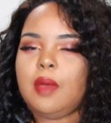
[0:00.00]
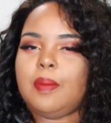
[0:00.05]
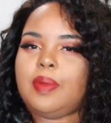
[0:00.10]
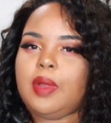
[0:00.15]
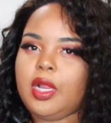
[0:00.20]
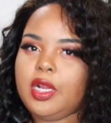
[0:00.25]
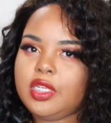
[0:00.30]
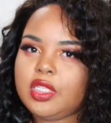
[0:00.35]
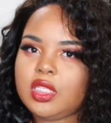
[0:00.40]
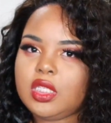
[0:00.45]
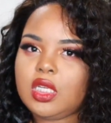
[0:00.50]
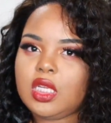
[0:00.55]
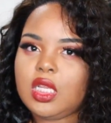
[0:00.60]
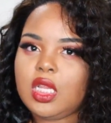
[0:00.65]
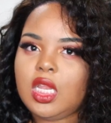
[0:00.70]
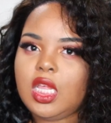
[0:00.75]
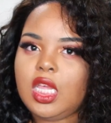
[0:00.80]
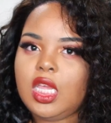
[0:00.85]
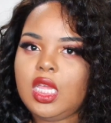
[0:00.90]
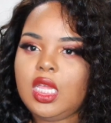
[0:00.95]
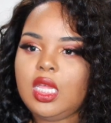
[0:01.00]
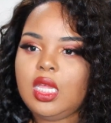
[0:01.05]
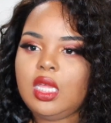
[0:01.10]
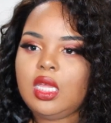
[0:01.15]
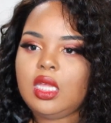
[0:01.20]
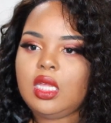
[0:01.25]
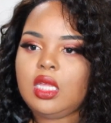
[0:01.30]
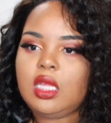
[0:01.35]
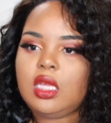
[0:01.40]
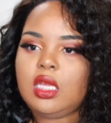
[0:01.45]
Personally,
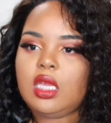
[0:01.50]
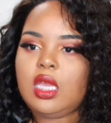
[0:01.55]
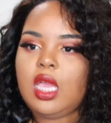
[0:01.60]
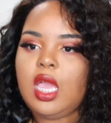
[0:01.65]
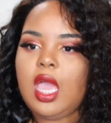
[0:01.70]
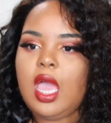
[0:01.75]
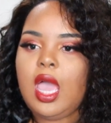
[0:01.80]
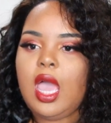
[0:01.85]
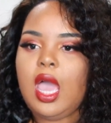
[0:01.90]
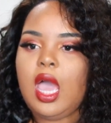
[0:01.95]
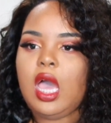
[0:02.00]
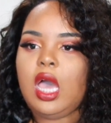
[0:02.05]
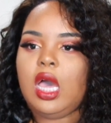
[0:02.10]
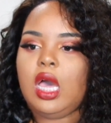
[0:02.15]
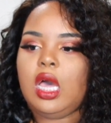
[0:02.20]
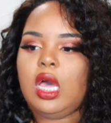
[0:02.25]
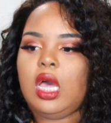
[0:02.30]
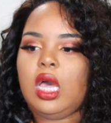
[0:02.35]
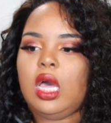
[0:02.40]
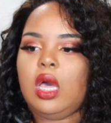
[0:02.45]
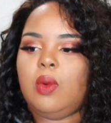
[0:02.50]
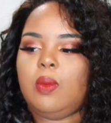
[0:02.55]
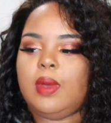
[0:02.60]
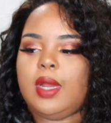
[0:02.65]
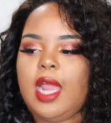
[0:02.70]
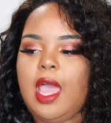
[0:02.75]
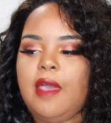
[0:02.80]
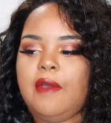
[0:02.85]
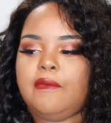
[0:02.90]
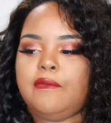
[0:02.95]
uh,
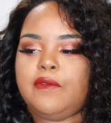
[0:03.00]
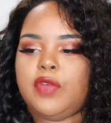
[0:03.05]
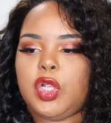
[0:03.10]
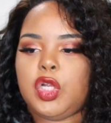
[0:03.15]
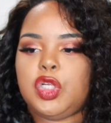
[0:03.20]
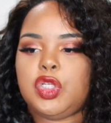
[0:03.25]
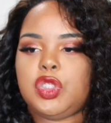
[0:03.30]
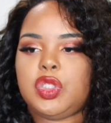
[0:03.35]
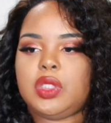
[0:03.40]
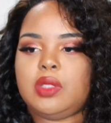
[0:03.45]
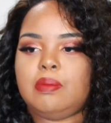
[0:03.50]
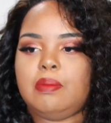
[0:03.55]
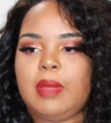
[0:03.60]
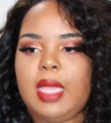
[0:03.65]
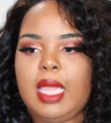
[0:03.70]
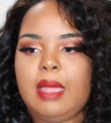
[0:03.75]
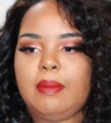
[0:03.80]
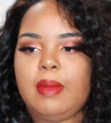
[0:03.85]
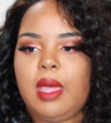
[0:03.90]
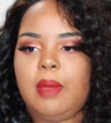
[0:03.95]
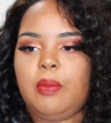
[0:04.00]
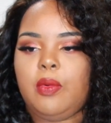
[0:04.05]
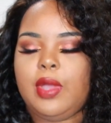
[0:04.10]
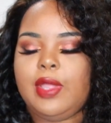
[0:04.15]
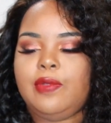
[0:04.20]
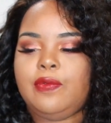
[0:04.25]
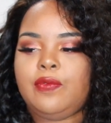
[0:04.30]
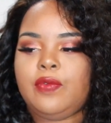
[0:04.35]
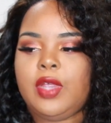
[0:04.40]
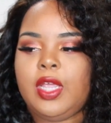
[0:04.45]
when I first met my
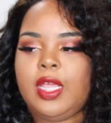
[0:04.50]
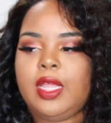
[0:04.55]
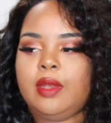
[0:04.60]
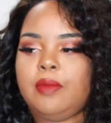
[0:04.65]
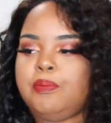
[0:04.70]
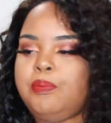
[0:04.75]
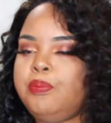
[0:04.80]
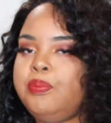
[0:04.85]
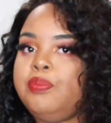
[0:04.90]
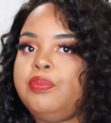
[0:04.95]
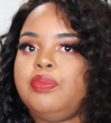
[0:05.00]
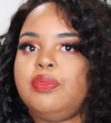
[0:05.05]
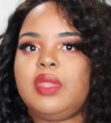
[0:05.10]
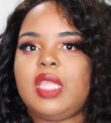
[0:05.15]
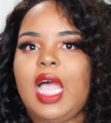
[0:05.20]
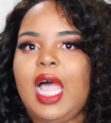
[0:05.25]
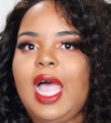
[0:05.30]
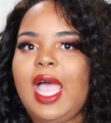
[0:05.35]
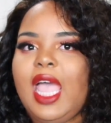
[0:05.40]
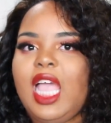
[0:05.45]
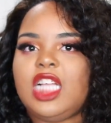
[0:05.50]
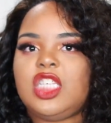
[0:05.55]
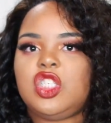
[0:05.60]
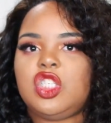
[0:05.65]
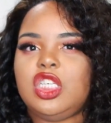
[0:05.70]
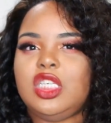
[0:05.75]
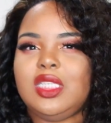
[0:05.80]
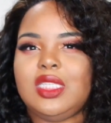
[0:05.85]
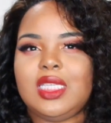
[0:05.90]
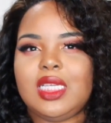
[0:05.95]
boyfriend, I
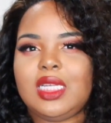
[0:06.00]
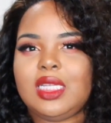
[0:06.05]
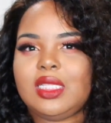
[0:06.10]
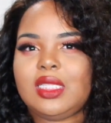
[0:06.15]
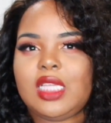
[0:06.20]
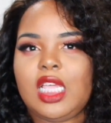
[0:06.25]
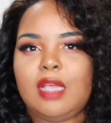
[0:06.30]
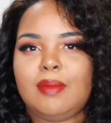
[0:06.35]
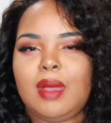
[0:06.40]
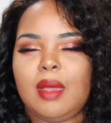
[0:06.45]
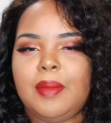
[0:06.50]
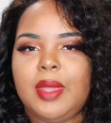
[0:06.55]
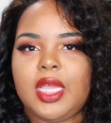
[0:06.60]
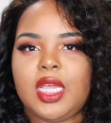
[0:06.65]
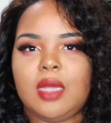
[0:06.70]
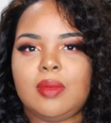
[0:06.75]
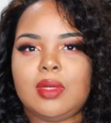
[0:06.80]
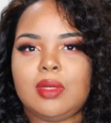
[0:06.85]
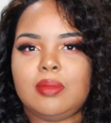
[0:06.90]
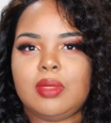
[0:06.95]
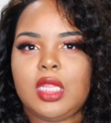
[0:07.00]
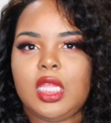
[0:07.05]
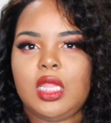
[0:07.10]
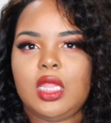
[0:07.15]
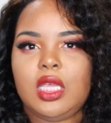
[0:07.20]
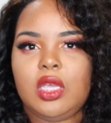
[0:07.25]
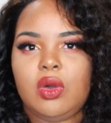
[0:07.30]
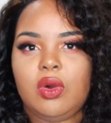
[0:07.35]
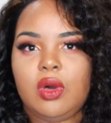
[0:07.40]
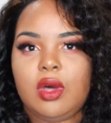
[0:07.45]
actually didn't take my makeup
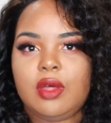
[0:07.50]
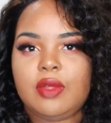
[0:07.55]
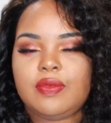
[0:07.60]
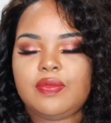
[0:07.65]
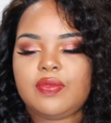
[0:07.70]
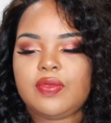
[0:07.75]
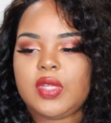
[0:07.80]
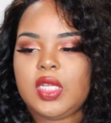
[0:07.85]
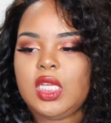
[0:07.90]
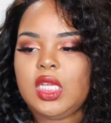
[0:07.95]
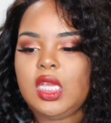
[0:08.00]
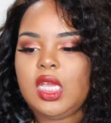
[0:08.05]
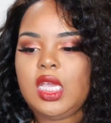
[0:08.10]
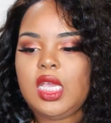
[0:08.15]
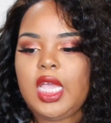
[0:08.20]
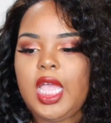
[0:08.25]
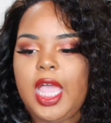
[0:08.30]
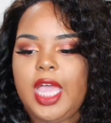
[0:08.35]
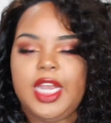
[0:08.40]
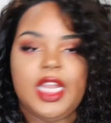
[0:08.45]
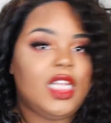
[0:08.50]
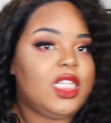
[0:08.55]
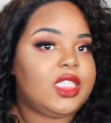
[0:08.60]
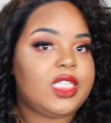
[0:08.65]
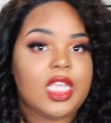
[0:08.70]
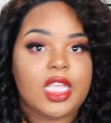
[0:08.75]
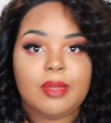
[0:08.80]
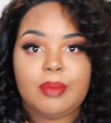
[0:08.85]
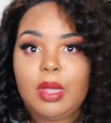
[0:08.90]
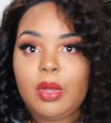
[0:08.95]
completely off. I didn't
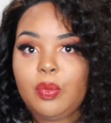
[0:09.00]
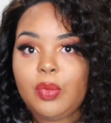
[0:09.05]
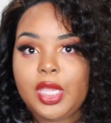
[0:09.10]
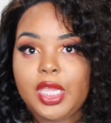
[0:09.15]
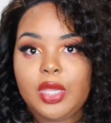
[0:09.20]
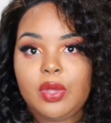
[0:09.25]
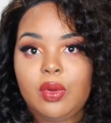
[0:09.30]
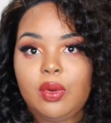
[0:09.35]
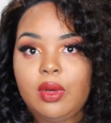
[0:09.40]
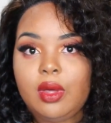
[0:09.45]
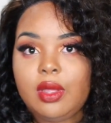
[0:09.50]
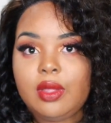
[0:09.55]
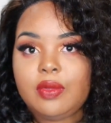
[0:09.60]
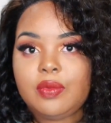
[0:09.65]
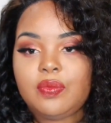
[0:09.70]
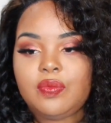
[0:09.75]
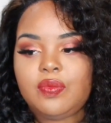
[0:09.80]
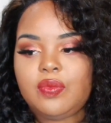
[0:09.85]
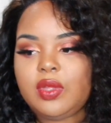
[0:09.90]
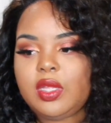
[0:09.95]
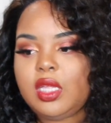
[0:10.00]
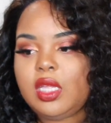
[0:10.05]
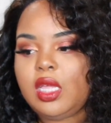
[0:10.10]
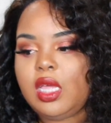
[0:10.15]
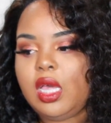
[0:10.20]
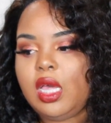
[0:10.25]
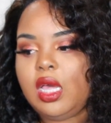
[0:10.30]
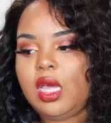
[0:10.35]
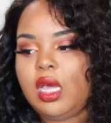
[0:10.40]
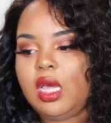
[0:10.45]
take my wig off.
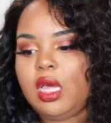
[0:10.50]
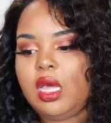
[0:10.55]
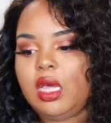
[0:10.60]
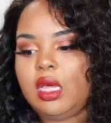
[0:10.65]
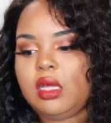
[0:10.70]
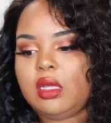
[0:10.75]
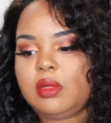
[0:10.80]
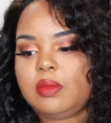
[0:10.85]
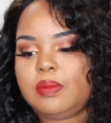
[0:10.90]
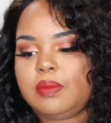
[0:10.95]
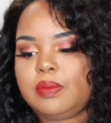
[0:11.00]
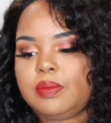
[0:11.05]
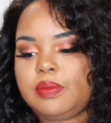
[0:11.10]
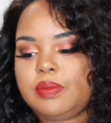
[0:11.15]
Um,